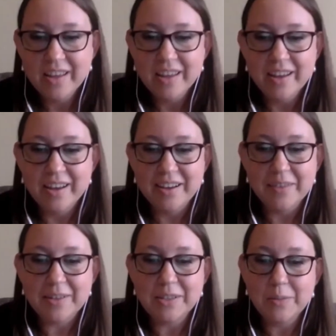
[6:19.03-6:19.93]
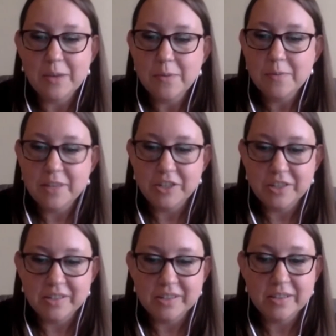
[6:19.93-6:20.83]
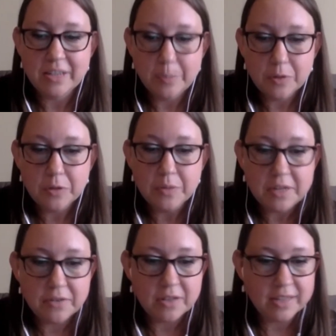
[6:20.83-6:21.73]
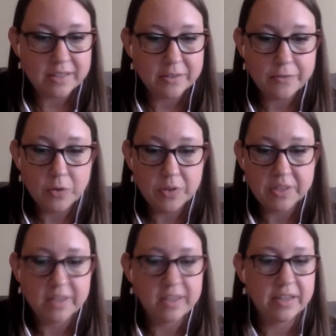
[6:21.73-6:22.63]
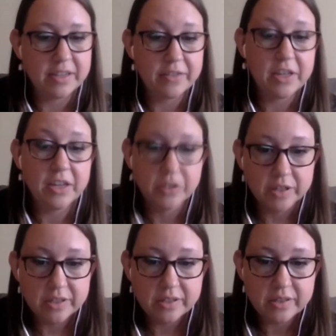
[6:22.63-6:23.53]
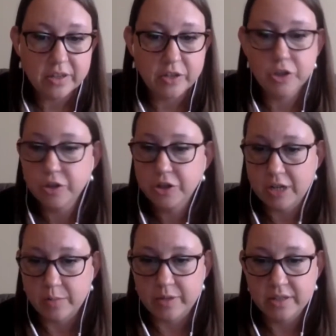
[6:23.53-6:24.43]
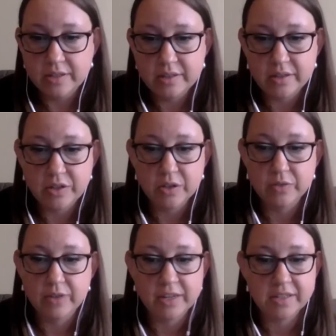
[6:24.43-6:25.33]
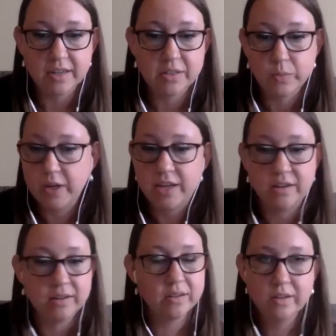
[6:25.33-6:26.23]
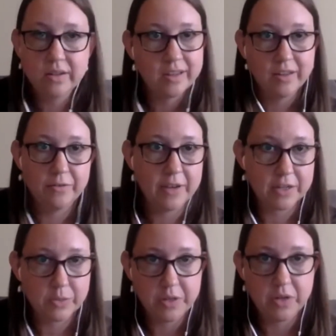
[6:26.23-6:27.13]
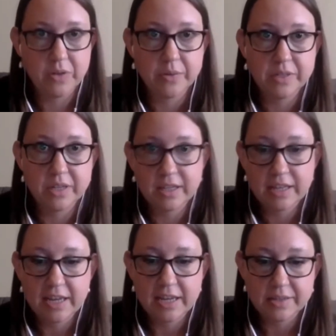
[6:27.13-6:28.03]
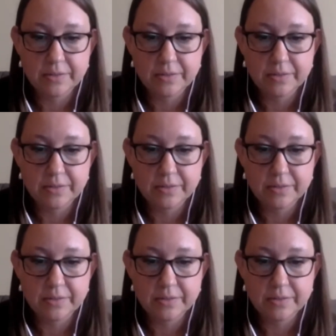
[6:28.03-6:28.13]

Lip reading: As the paper mentions, this typical medieval lessons focus on the idea of ignorance and church dominance until the Renaissance, when, in fact, we know that was not the case.